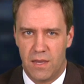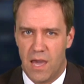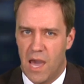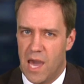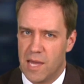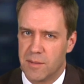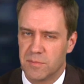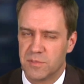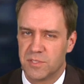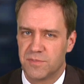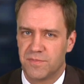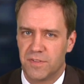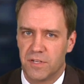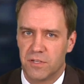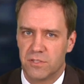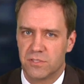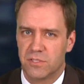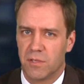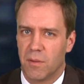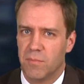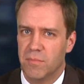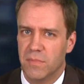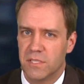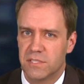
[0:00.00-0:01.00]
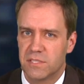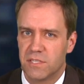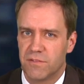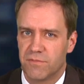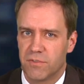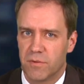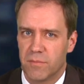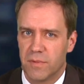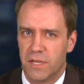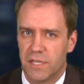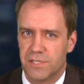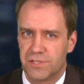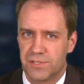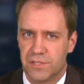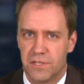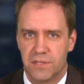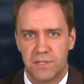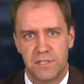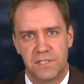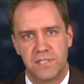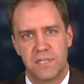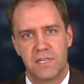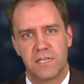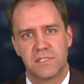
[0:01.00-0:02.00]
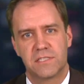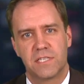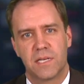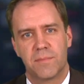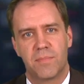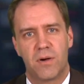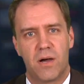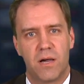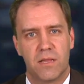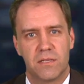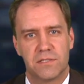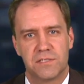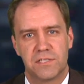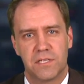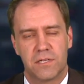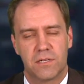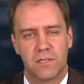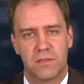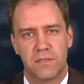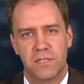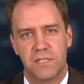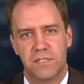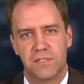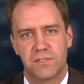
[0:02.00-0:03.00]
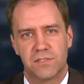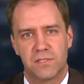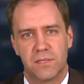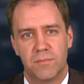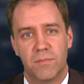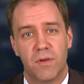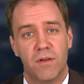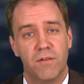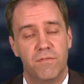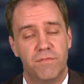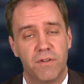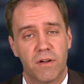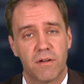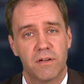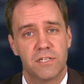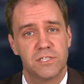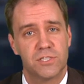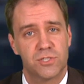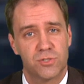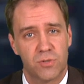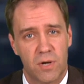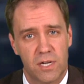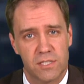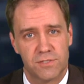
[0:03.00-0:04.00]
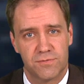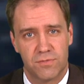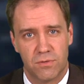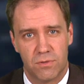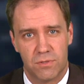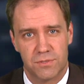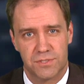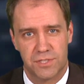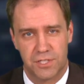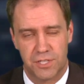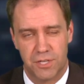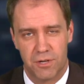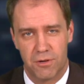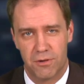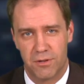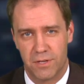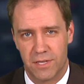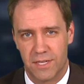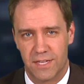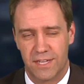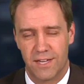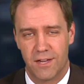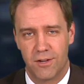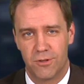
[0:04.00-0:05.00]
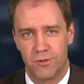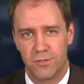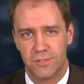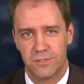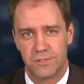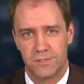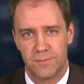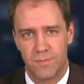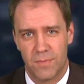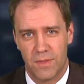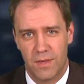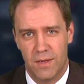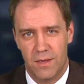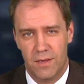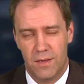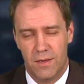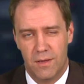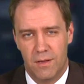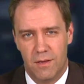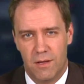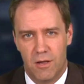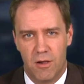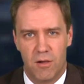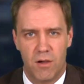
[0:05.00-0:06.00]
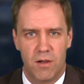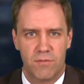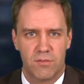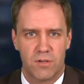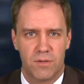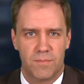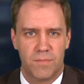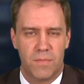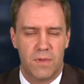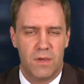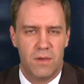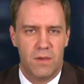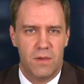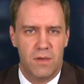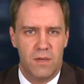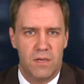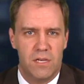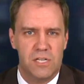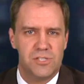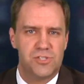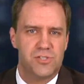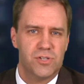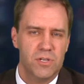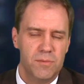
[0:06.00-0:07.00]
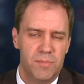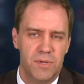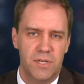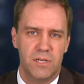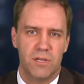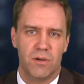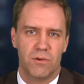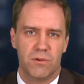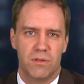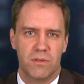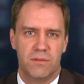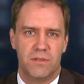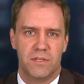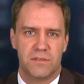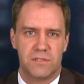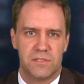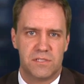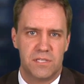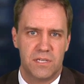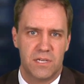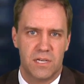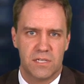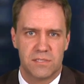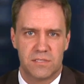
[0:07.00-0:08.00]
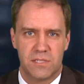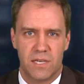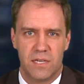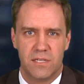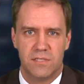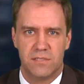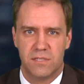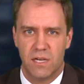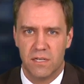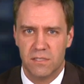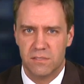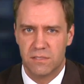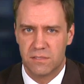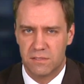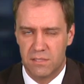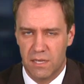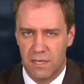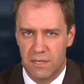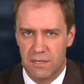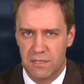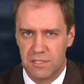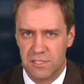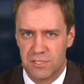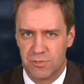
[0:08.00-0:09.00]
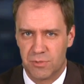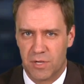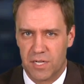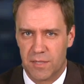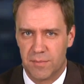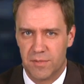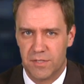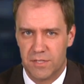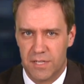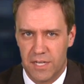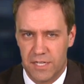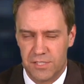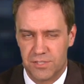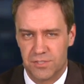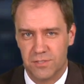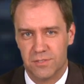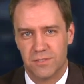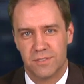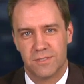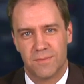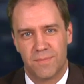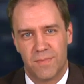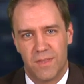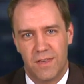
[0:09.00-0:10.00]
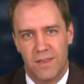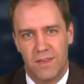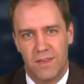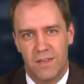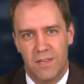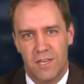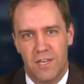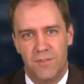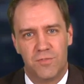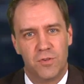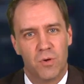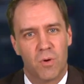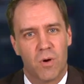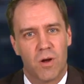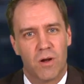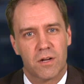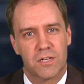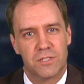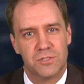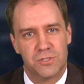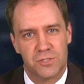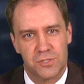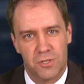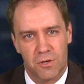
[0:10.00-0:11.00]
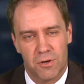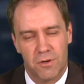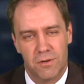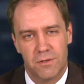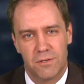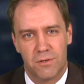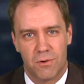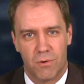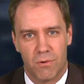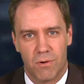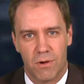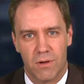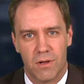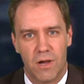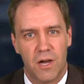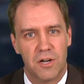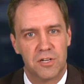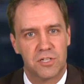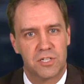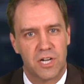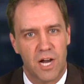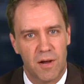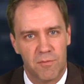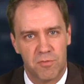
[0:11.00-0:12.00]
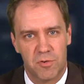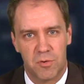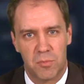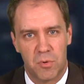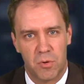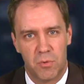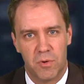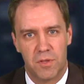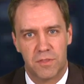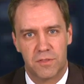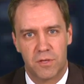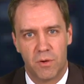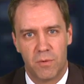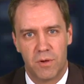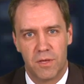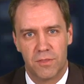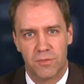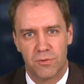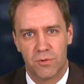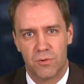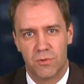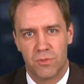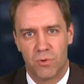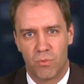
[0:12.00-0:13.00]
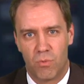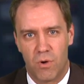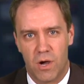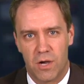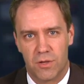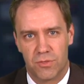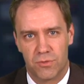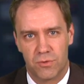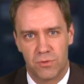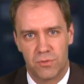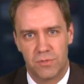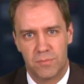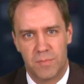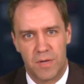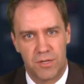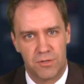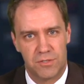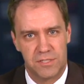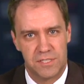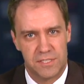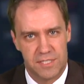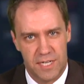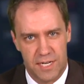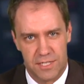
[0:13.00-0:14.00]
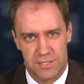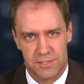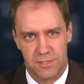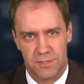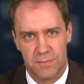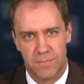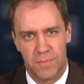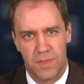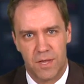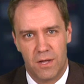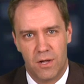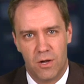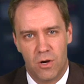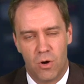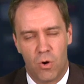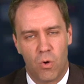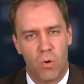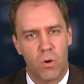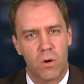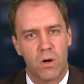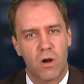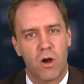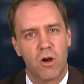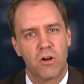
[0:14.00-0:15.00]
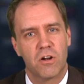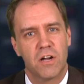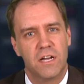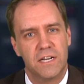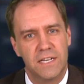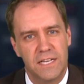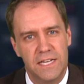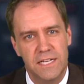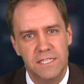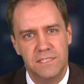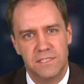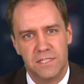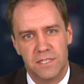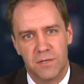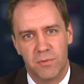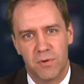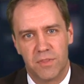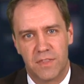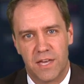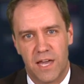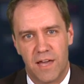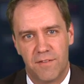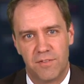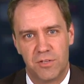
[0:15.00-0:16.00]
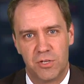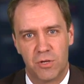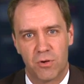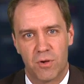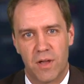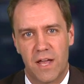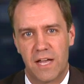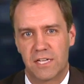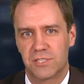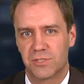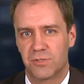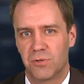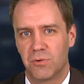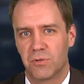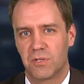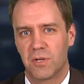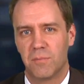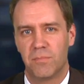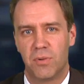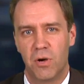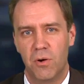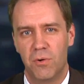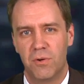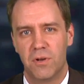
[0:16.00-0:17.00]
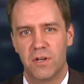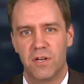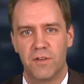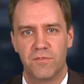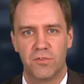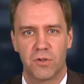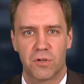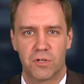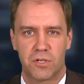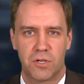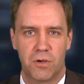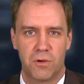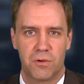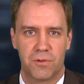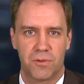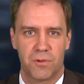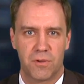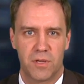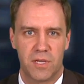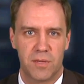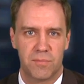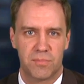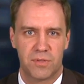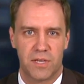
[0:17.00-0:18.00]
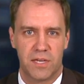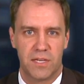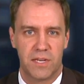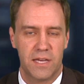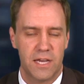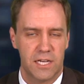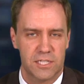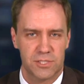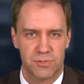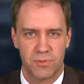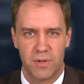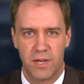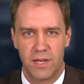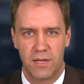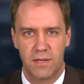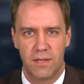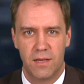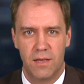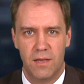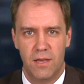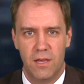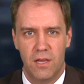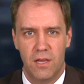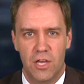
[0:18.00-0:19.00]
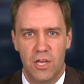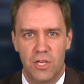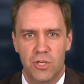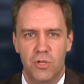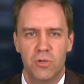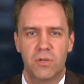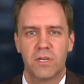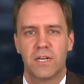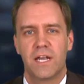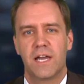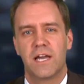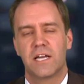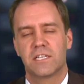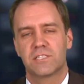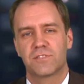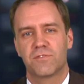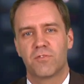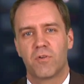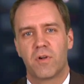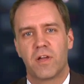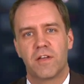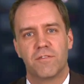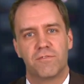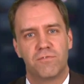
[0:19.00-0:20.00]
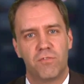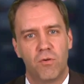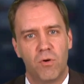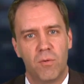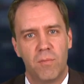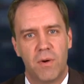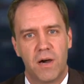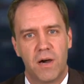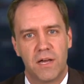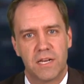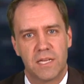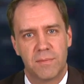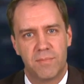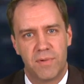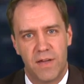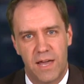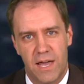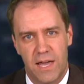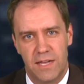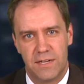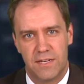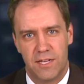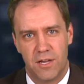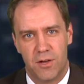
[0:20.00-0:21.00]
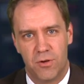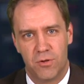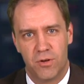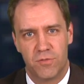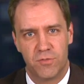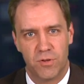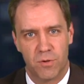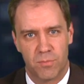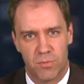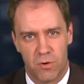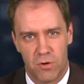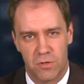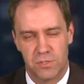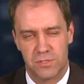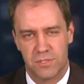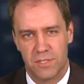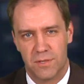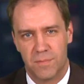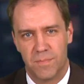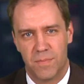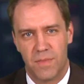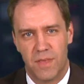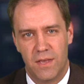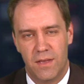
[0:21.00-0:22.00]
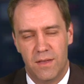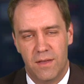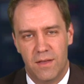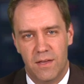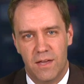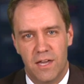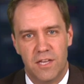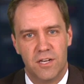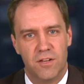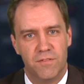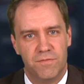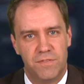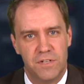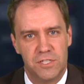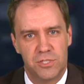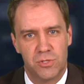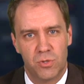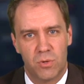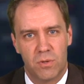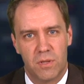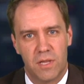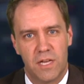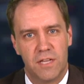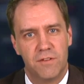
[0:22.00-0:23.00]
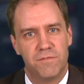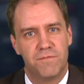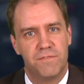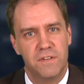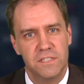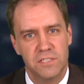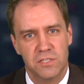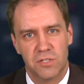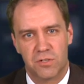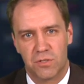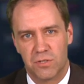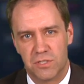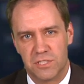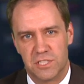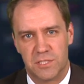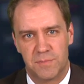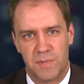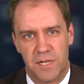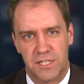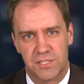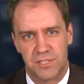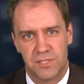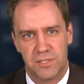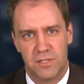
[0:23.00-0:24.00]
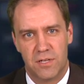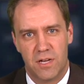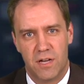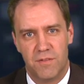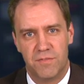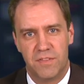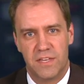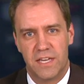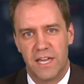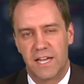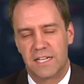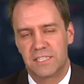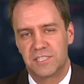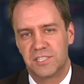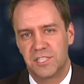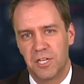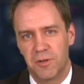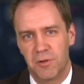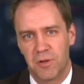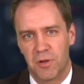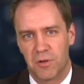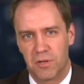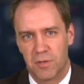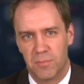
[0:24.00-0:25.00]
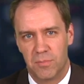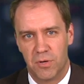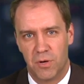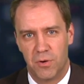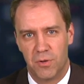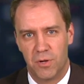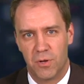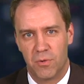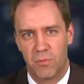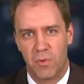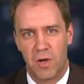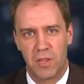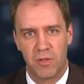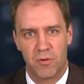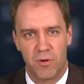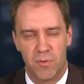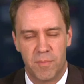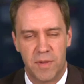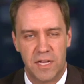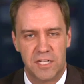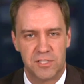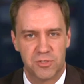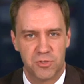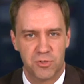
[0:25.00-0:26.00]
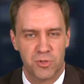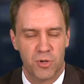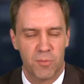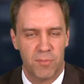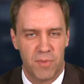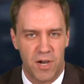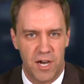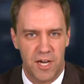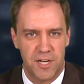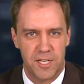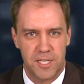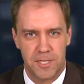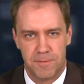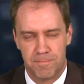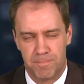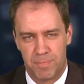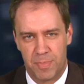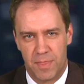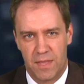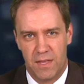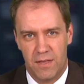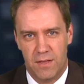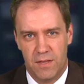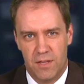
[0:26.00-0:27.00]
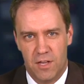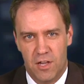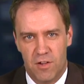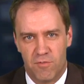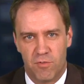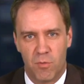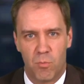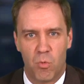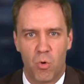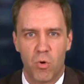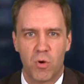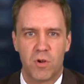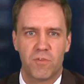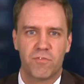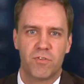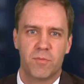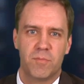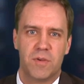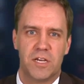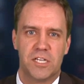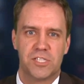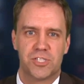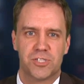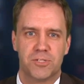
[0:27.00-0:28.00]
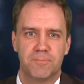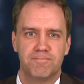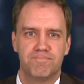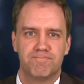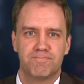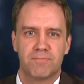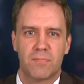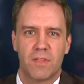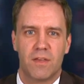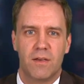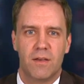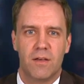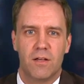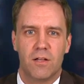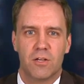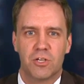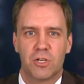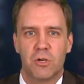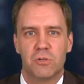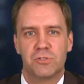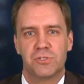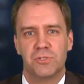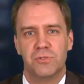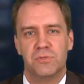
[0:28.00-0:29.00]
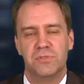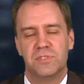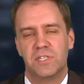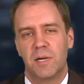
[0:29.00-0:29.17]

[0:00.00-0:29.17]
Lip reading: Adams fears misinformation in the TSA policy could lead to some very stressful security encounters. However, it should be noted that the TSA does state in its recommendations, if you are concerned or uncomfortable with going through the walk-through metal detector or are uneasy with having your external component of your cochlear implant X-rayed, you can ask for a full-body pat-down of your person and a visual and physical inspection of the exterior component while it remains on your body. For more information, go to